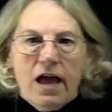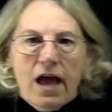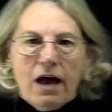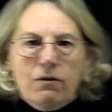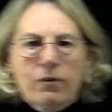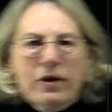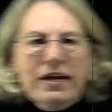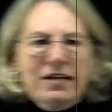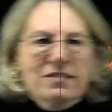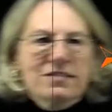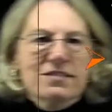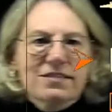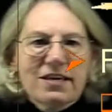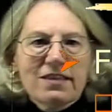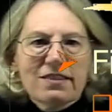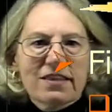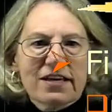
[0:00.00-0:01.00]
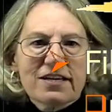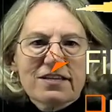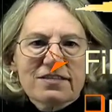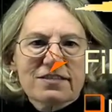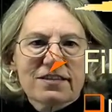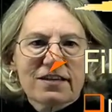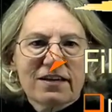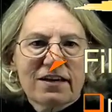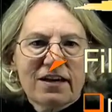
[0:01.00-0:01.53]
And we can see
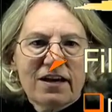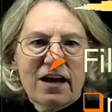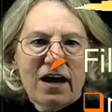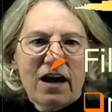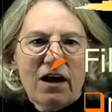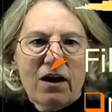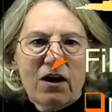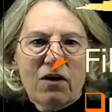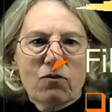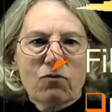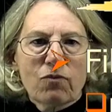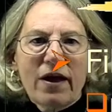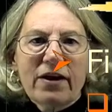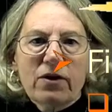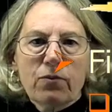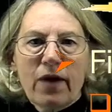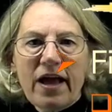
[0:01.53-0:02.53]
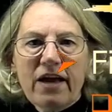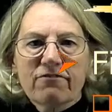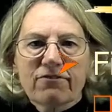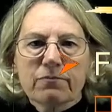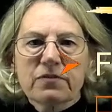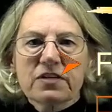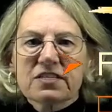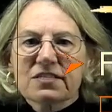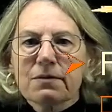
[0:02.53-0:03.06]
this right away
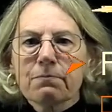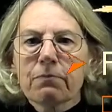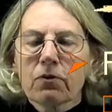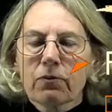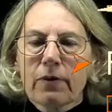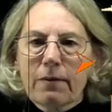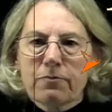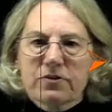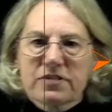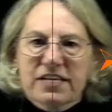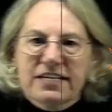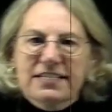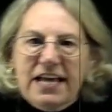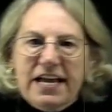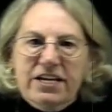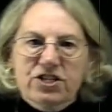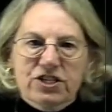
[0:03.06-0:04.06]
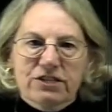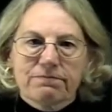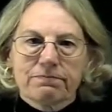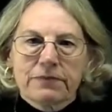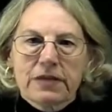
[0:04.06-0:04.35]
from this simple representation.